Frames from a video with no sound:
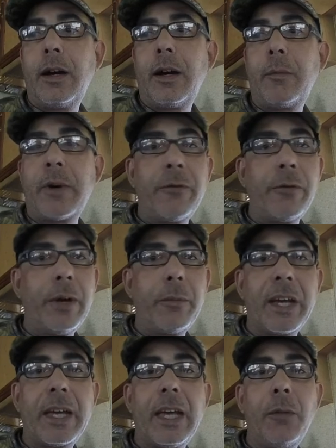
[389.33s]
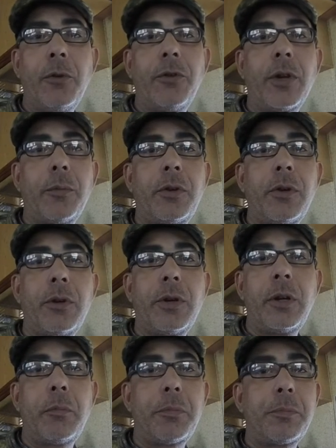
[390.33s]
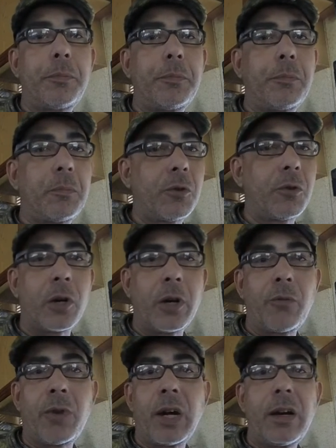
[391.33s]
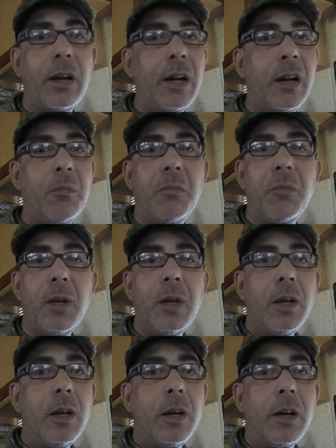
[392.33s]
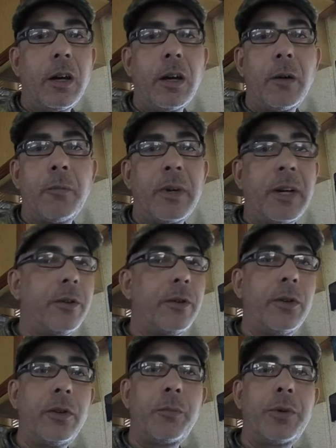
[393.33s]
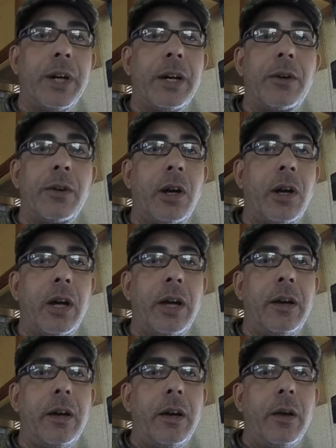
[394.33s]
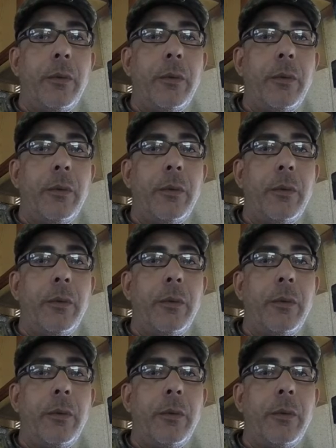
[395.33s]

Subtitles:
I ran my cables up to it, started right up. I turned the breaker on.